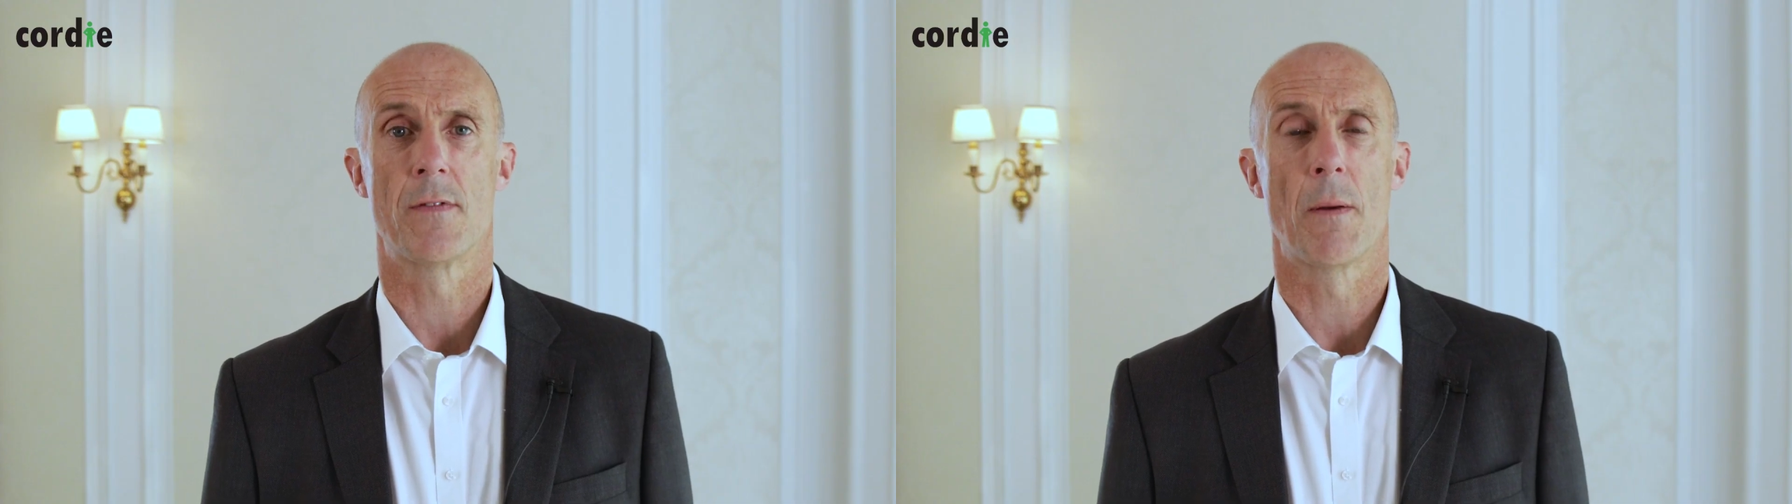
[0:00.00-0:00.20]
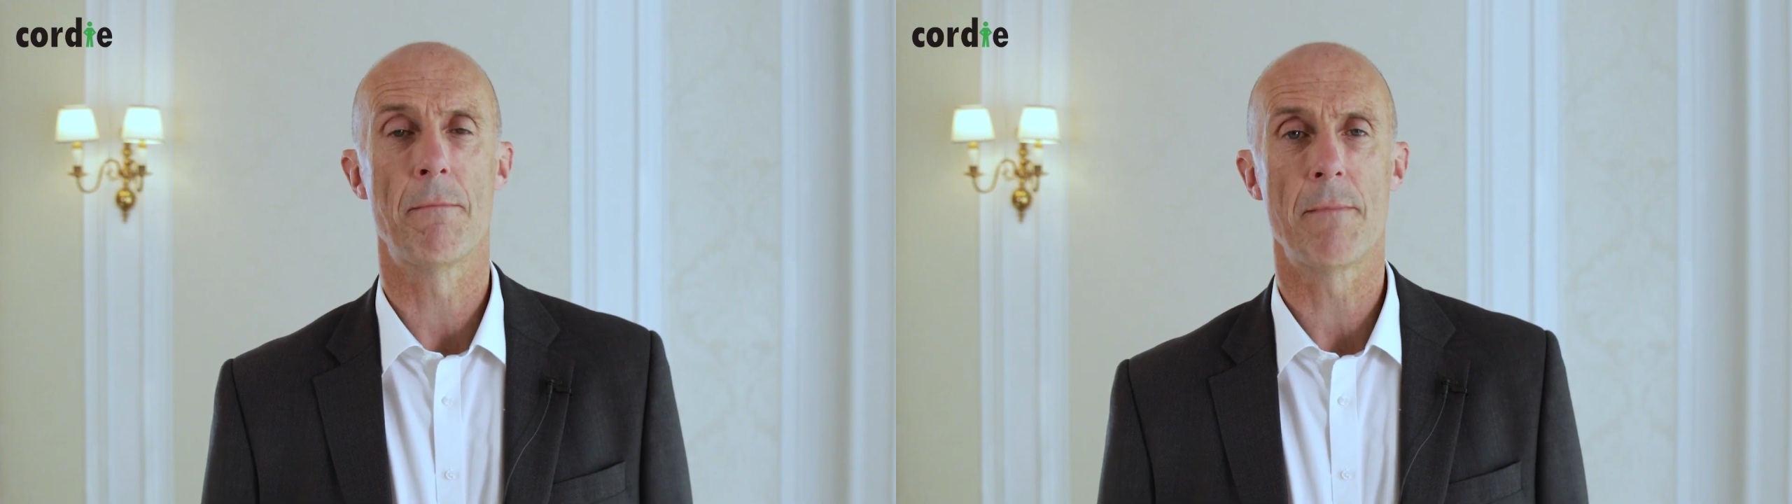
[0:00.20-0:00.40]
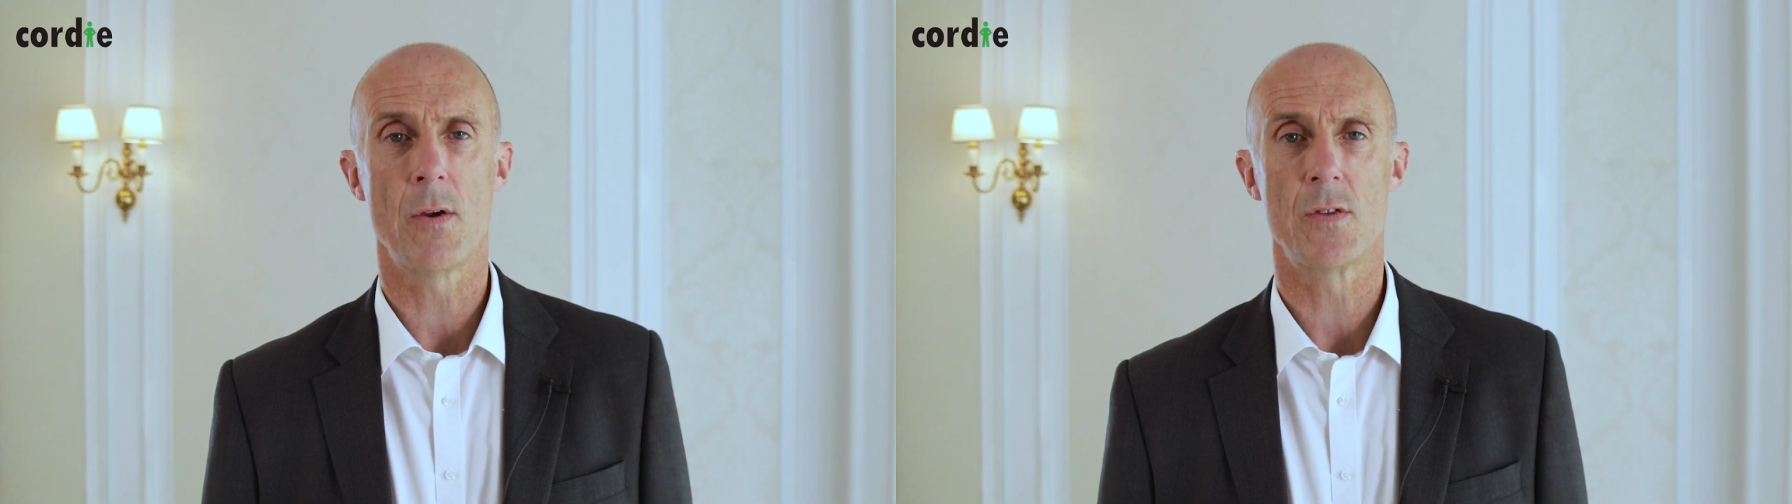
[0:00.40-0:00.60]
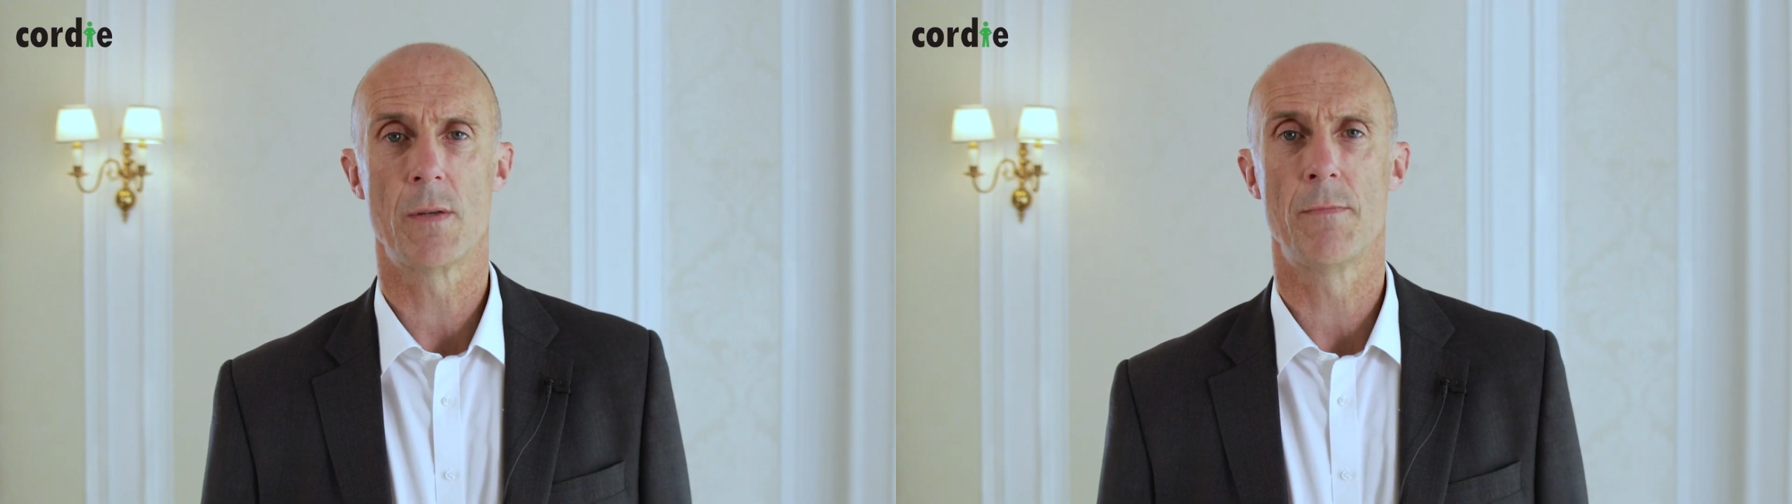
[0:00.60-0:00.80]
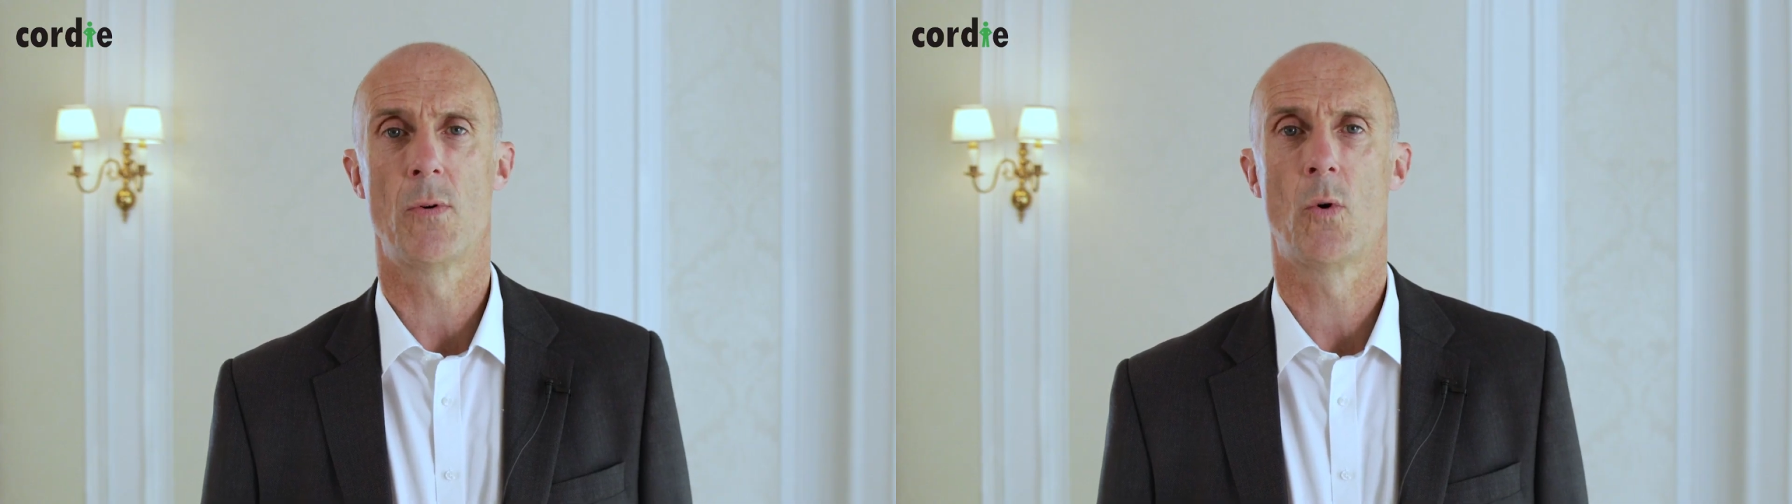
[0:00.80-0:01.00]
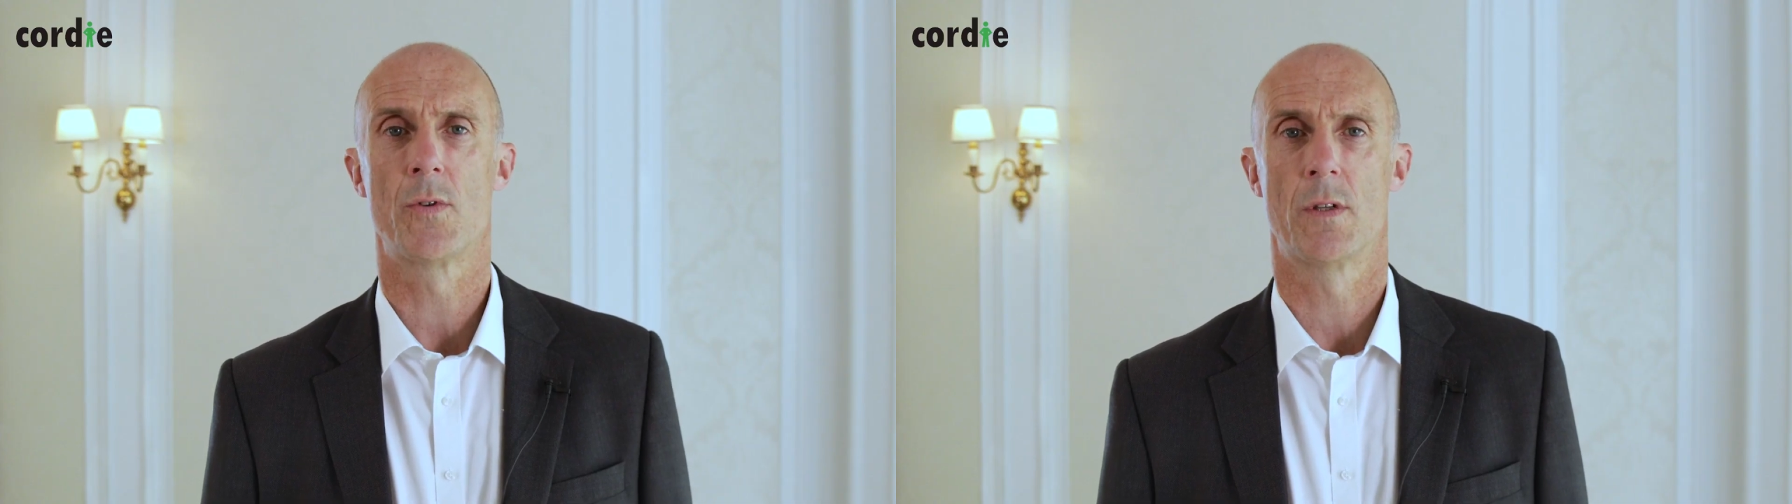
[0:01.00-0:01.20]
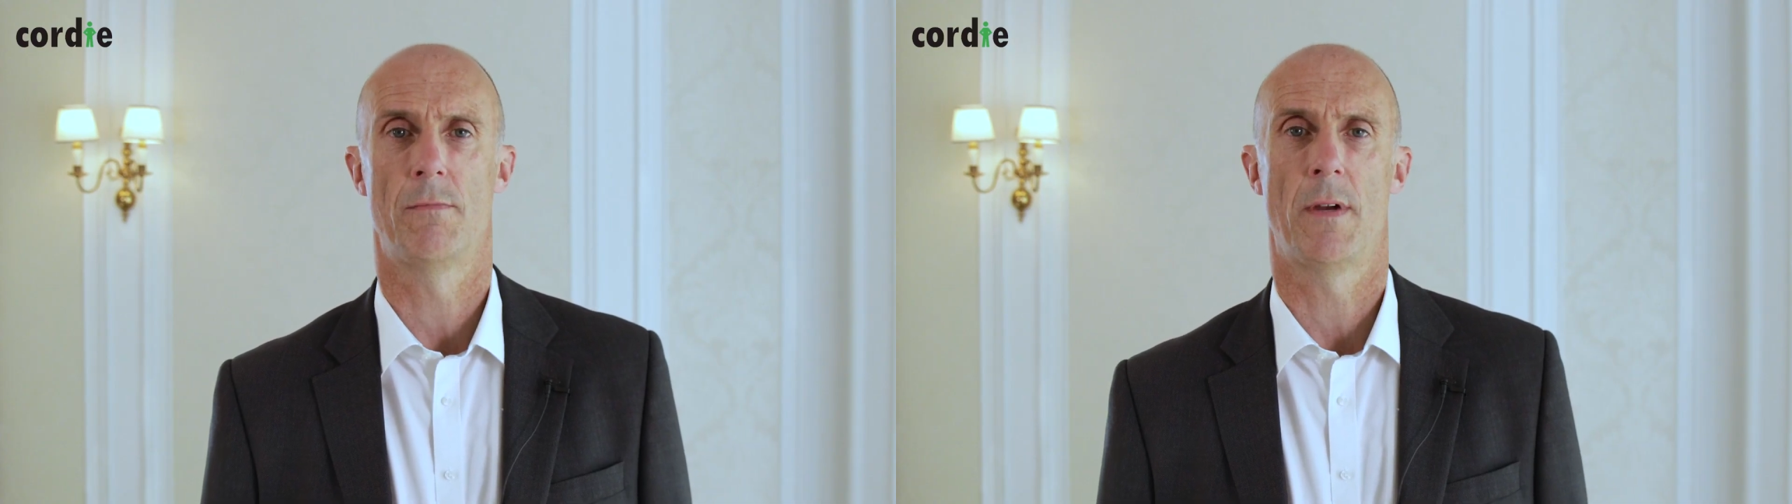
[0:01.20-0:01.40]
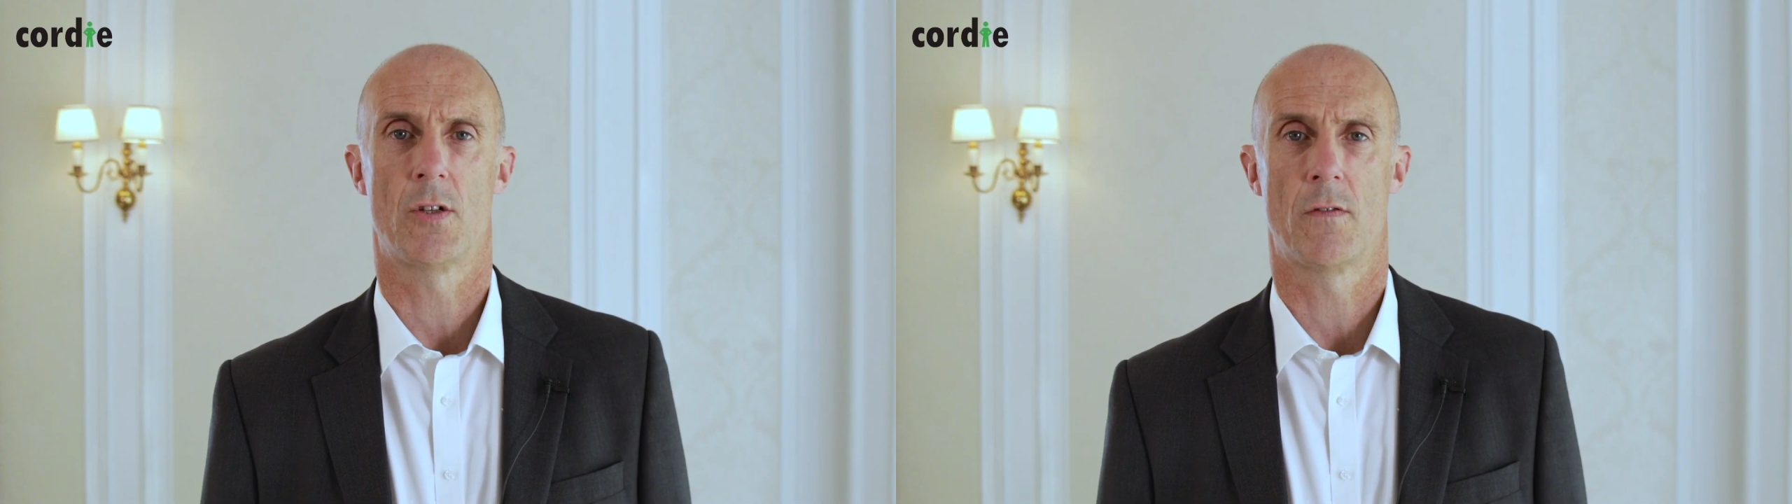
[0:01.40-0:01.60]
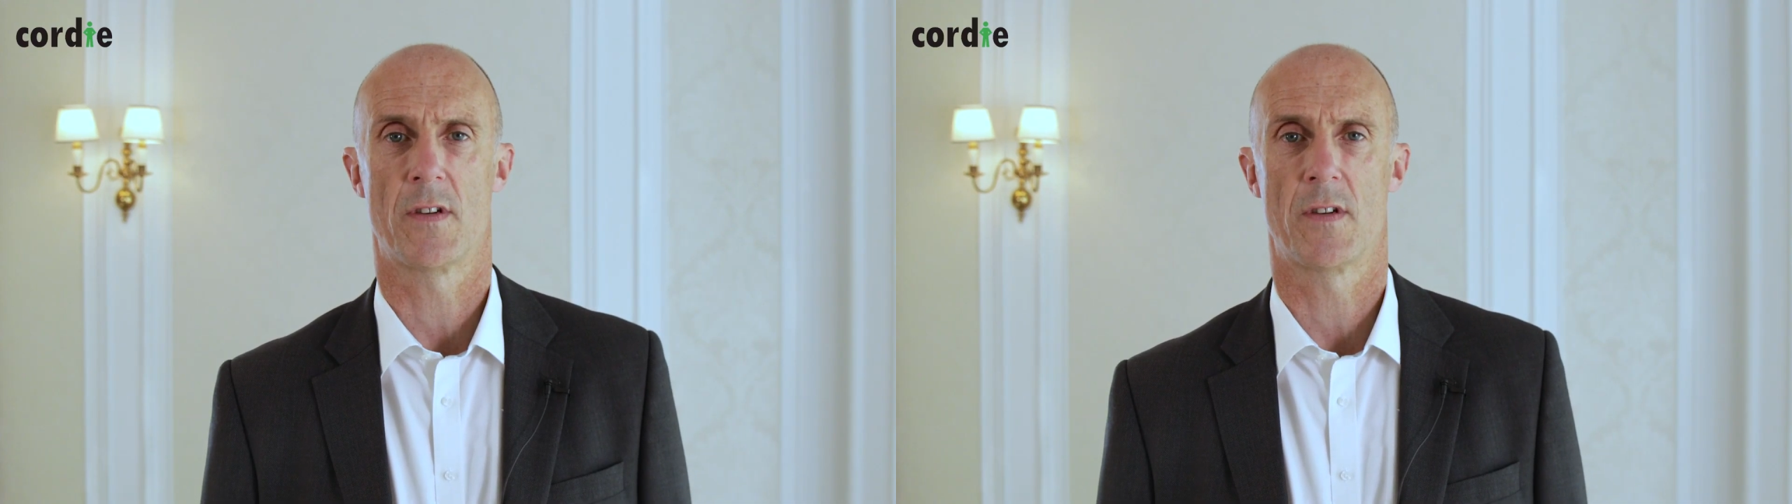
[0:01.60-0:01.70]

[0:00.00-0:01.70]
the most important measure of